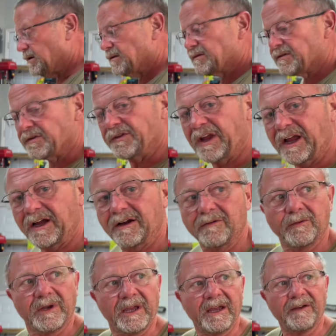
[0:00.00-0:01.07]
So now
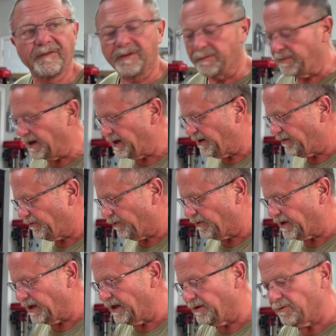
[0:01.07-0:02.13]
we have the base for
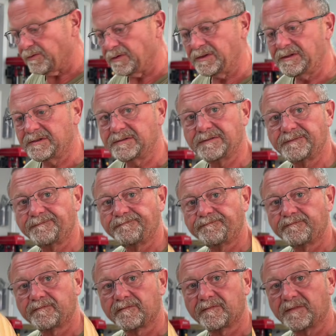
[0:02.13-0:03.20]
the other one,
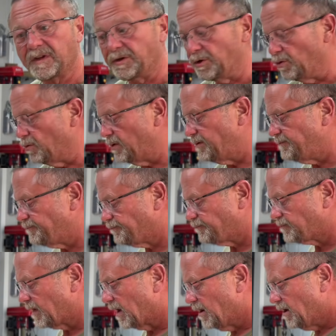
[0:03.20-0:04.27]
the new one.
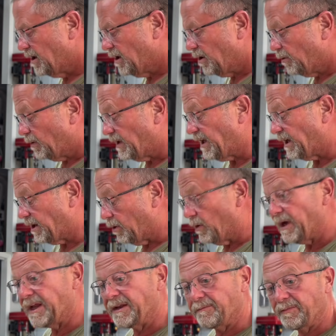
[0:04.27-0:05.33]
We can go
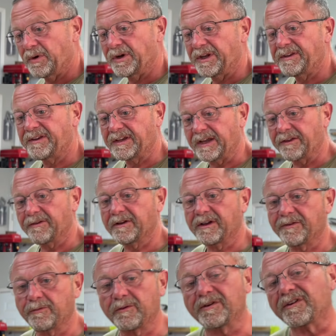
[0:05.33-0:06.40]
ahead and put it together
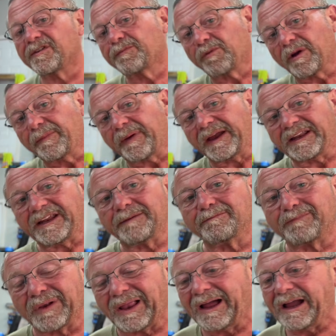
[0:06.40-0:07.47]
because we're gonna spray paint it
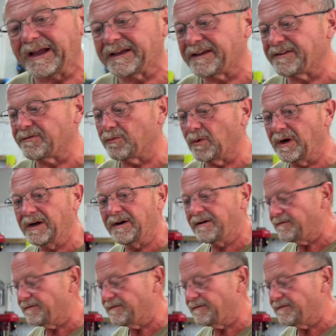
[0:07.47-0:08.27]
black as well.